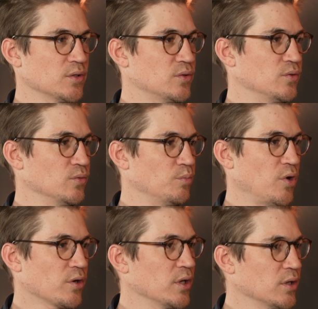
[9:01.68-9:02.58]
to
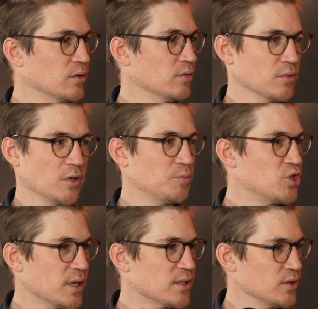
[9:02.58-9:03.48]
blocking
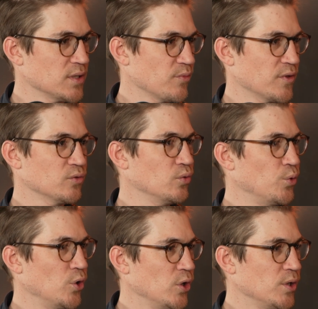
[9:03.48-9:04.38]
objects or something, to
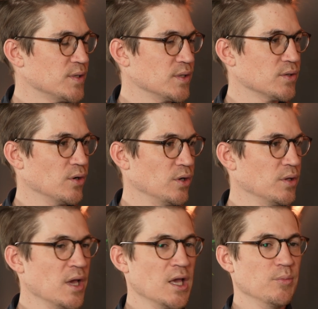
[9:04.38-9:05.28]
walls and so on.
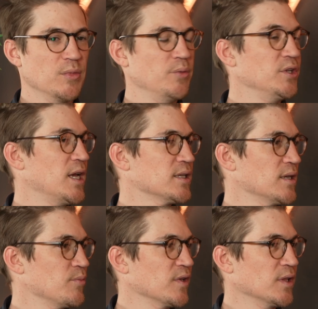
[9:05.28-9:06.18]
Maybe it has
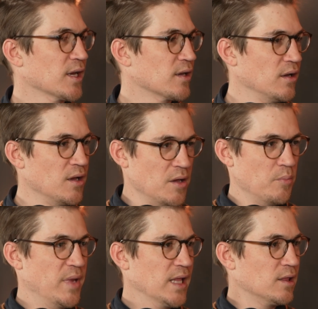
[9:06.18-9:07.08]
something like a
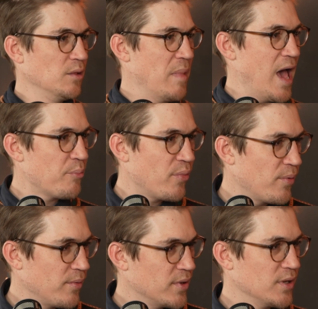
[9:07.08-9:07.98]
mental map
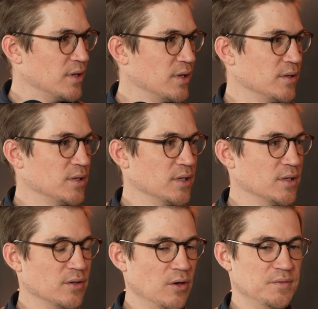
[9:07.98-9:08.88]

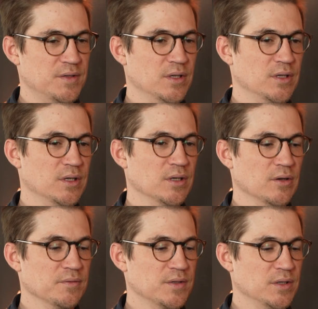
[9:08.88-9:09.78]
of the
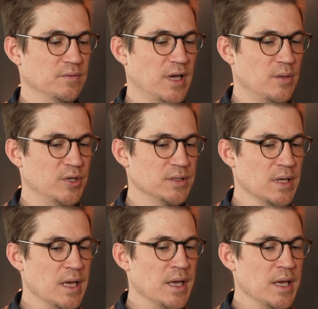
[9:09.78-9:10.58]
environment.